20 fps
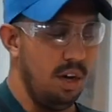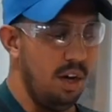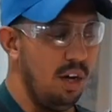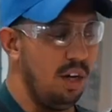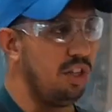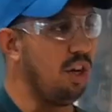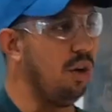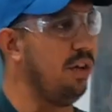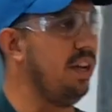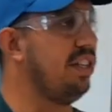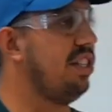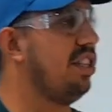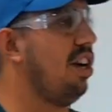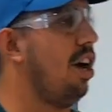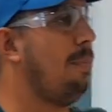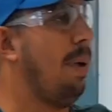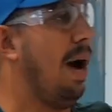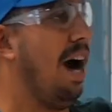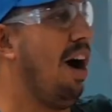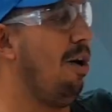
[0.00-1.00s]
So this is our
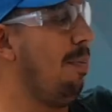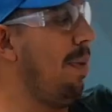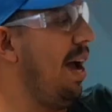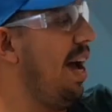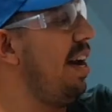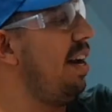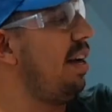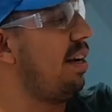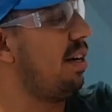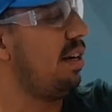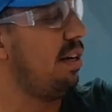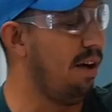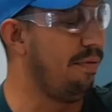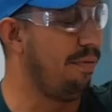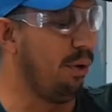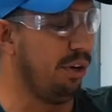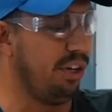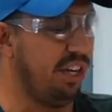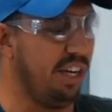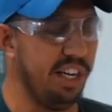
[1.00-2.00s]
Powermatic
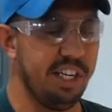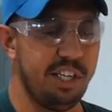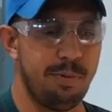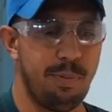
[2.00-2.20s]
14-inch